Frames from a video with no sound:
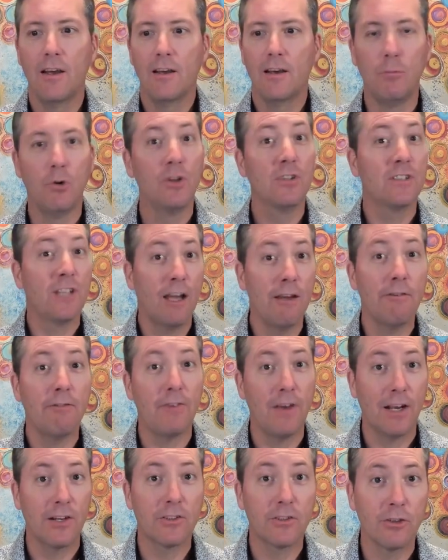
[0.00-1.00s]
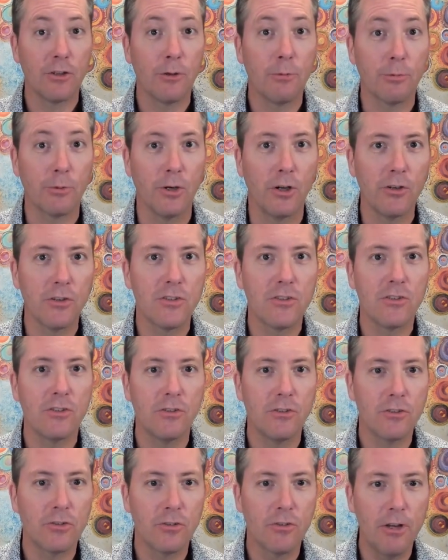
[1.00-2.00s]
multifactorial approach
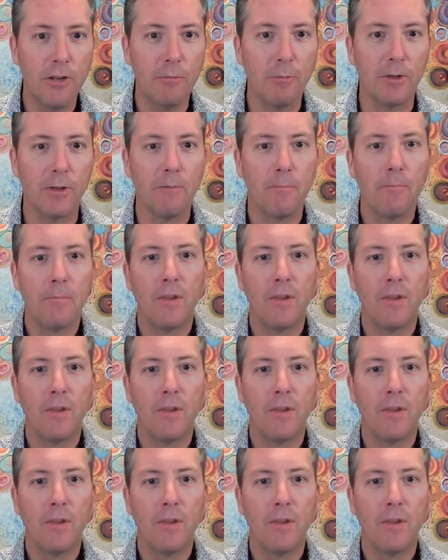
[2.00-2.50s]
to treatment.